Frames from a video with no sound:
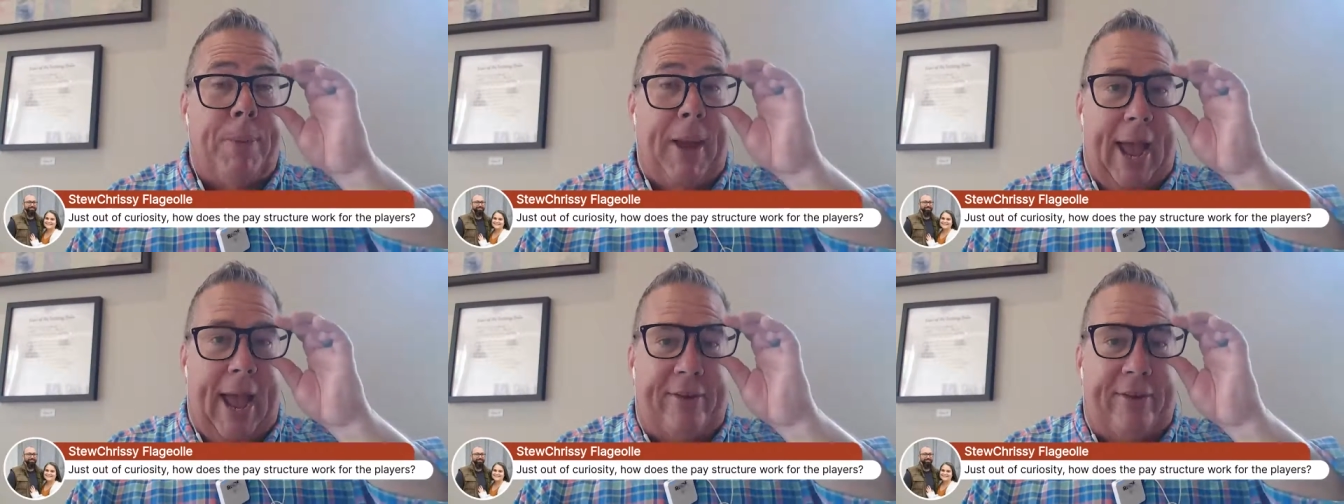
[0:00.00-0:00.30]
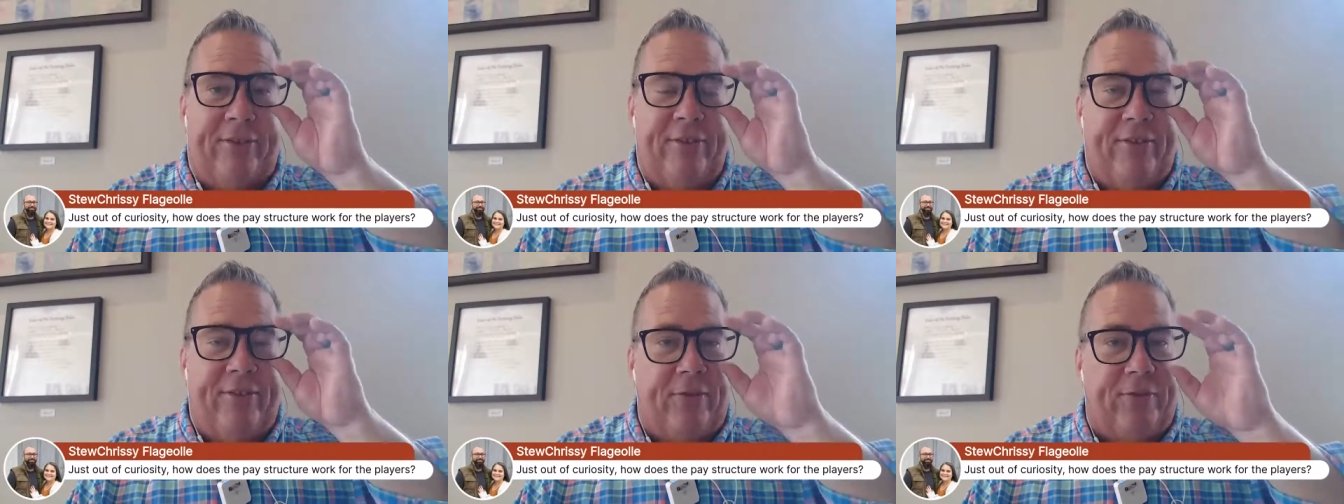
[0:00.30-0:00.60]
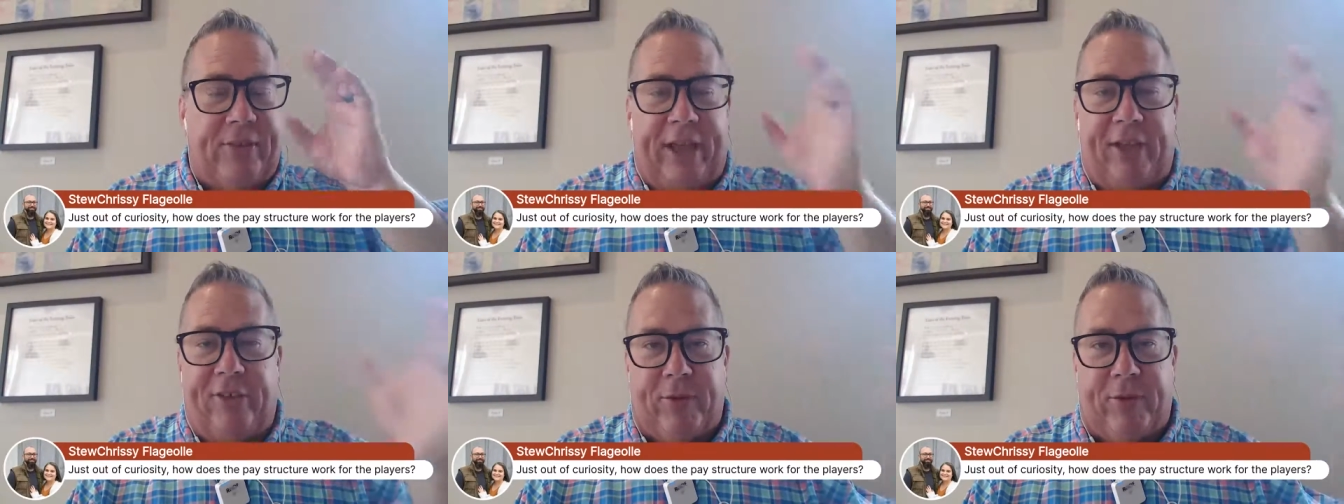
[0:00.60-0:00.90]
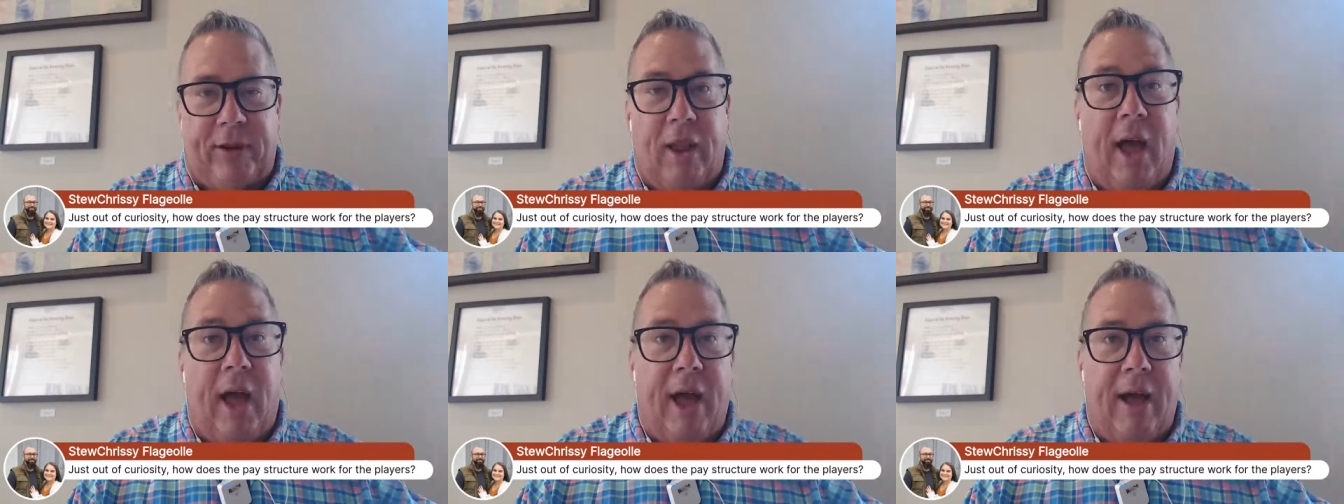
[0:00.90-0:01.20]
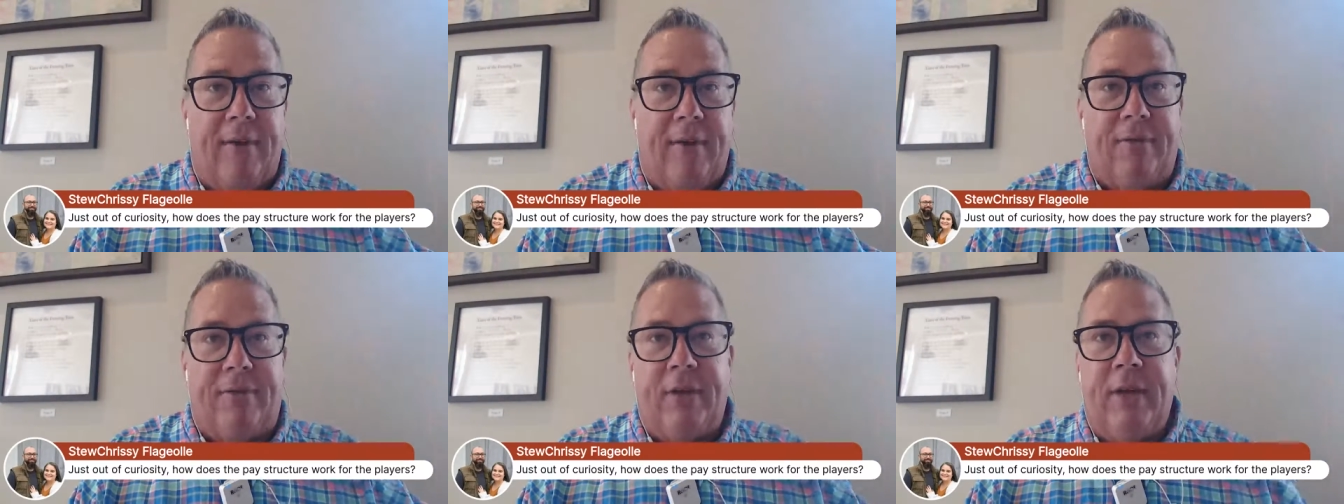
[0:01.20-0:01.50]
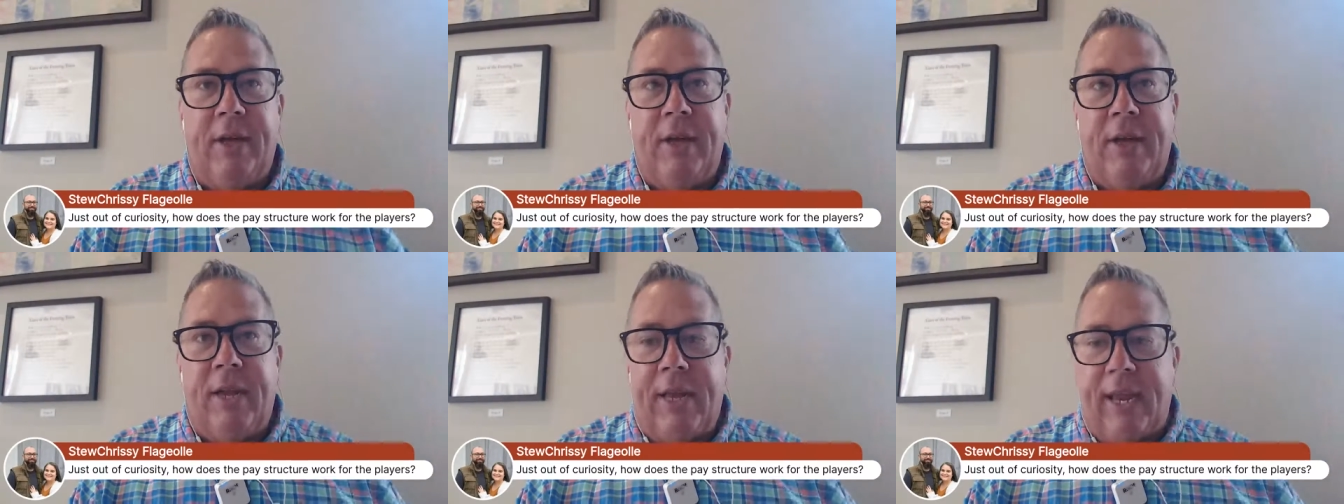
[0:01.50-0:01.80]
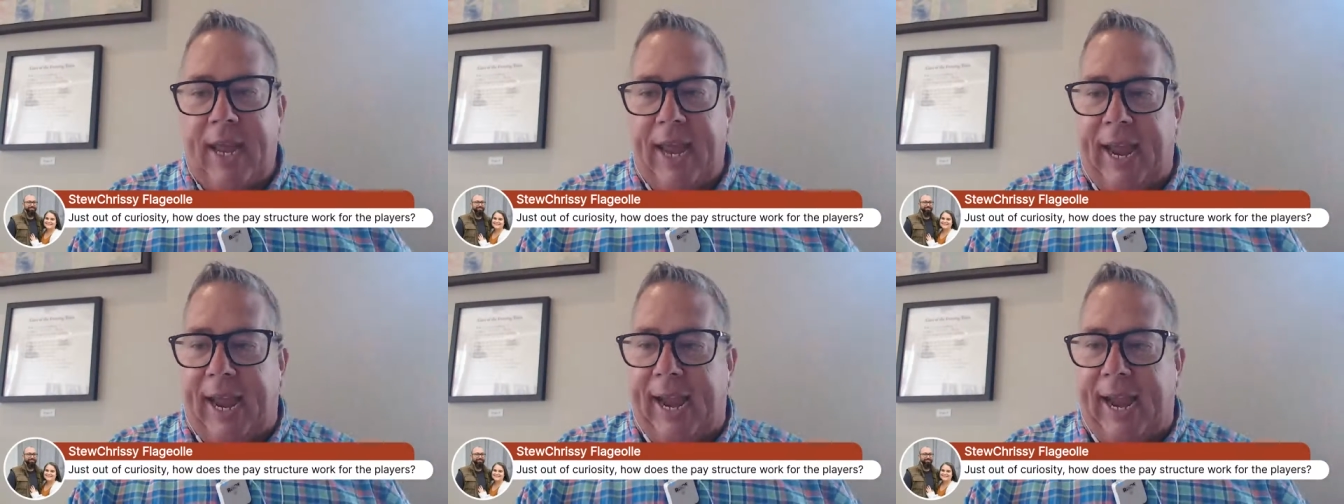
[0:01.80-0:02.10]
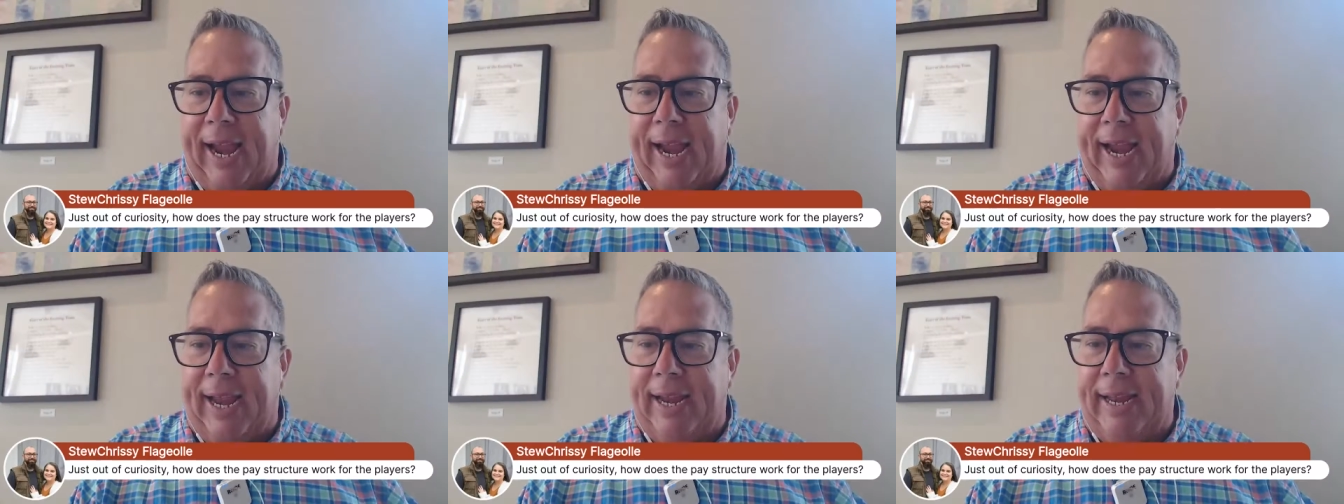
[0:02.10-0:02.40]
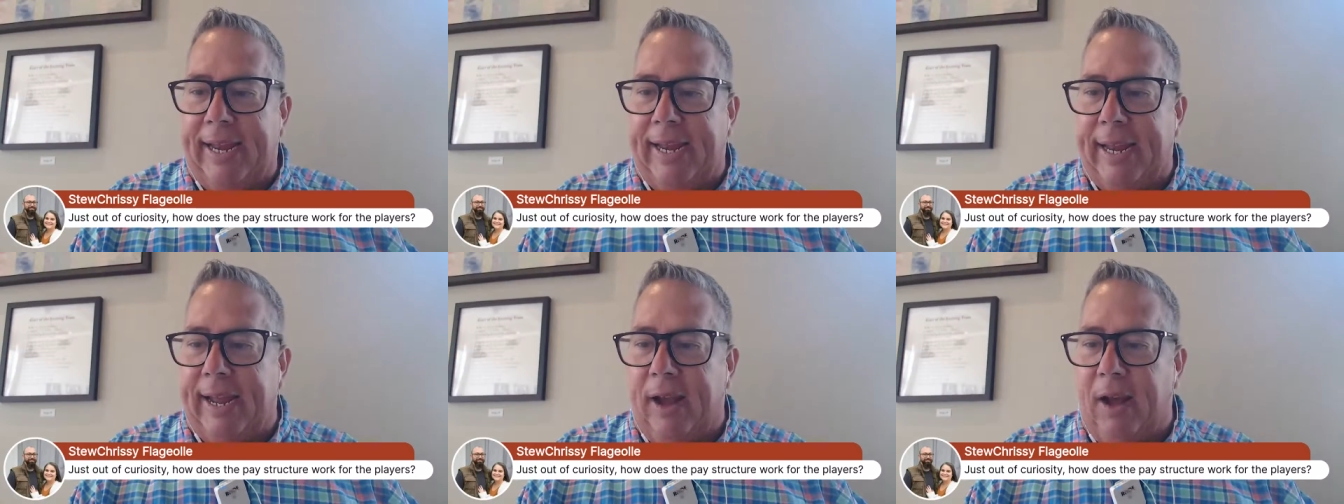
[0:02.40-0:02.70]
passions and things we love. And